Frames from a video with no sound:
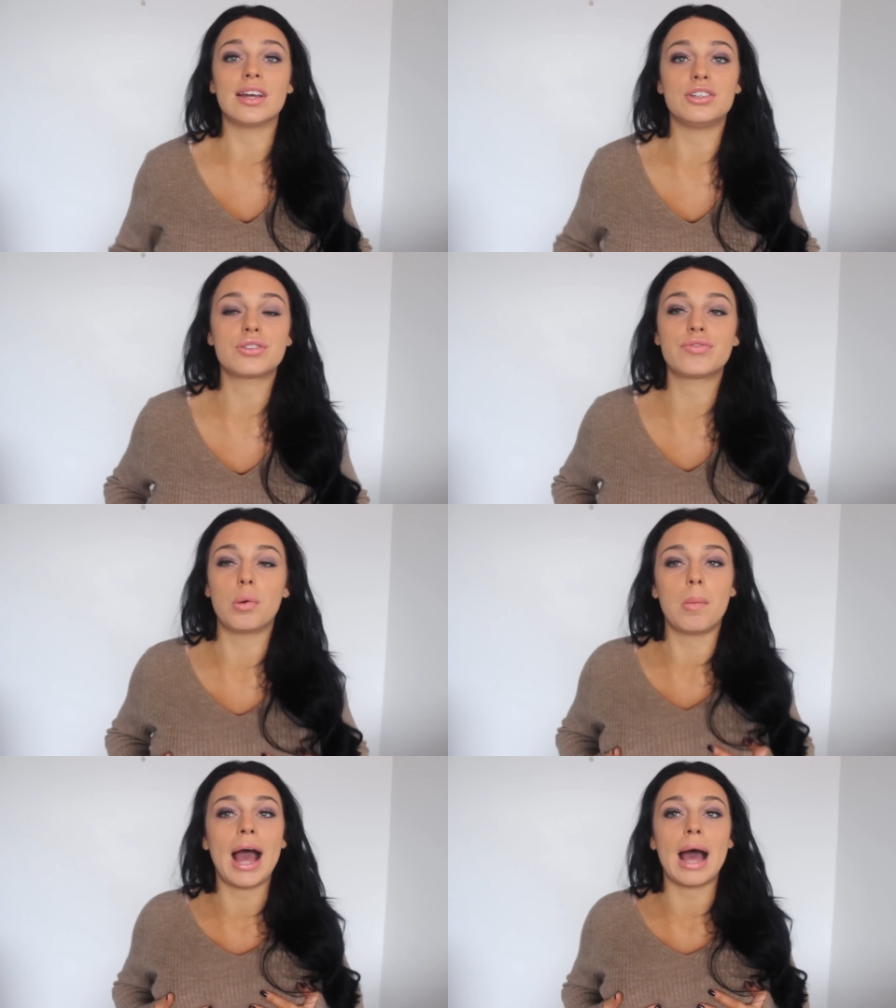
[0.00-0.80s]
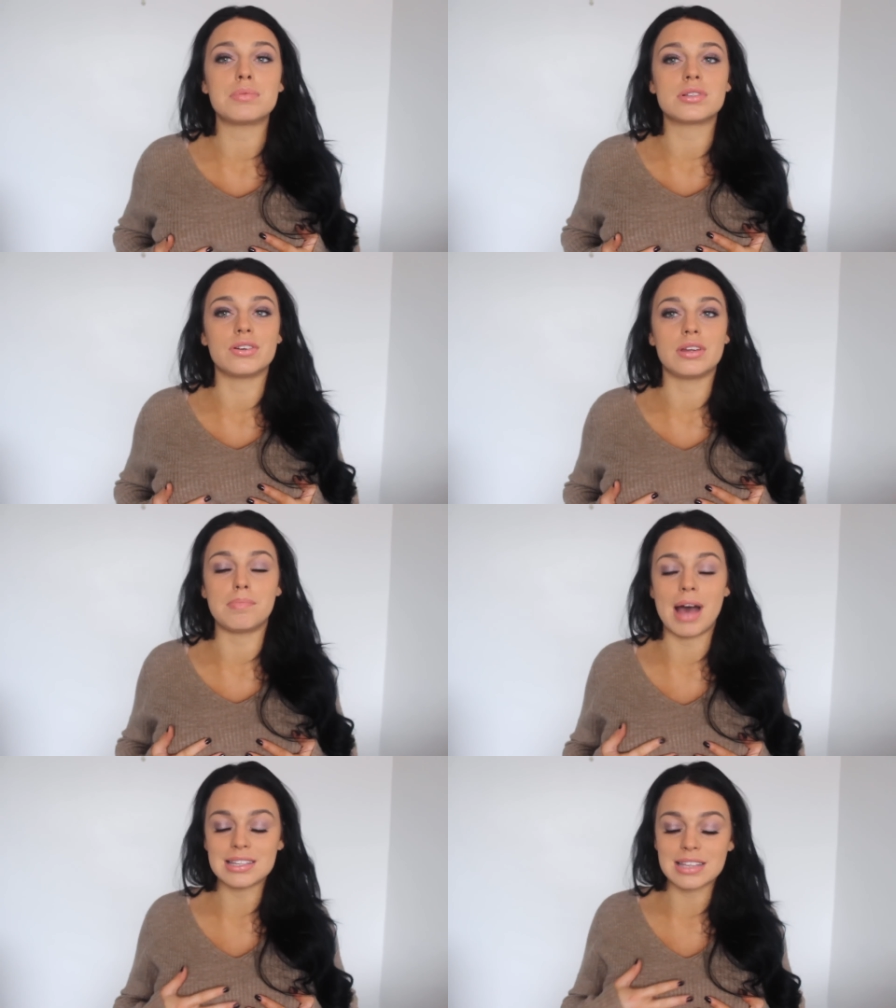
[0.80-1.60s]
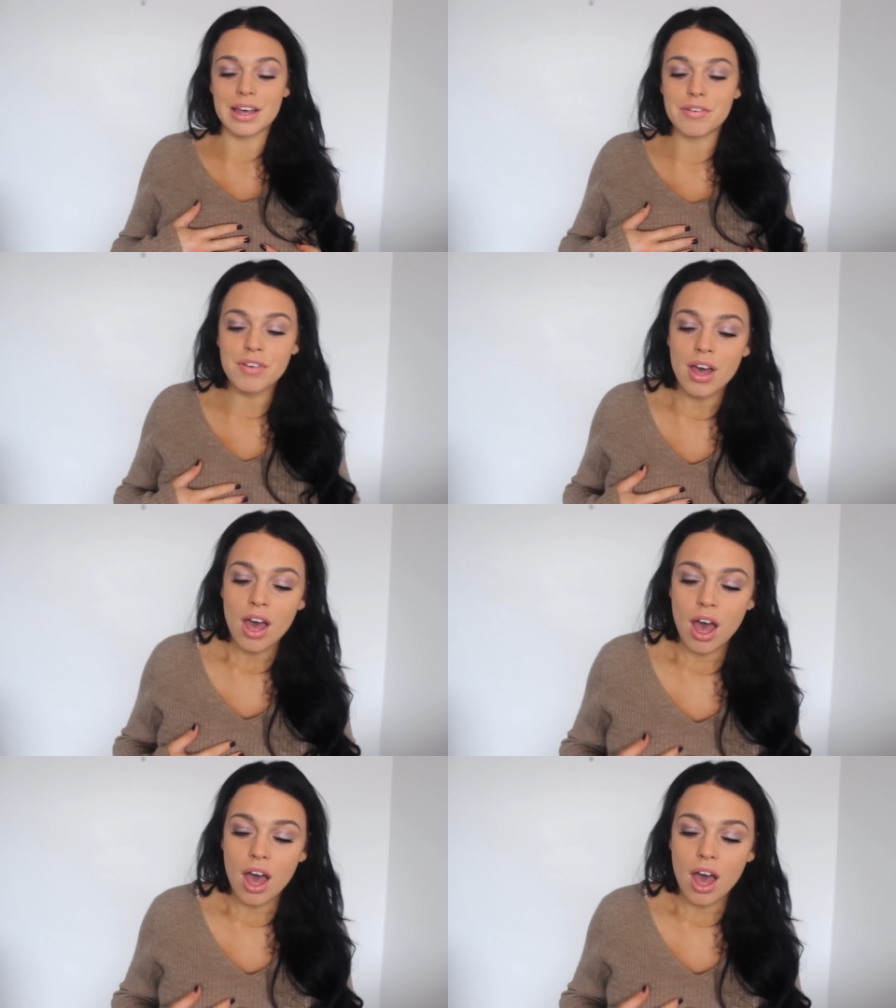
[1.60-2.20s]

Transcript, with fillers: they just feel absolutely massive.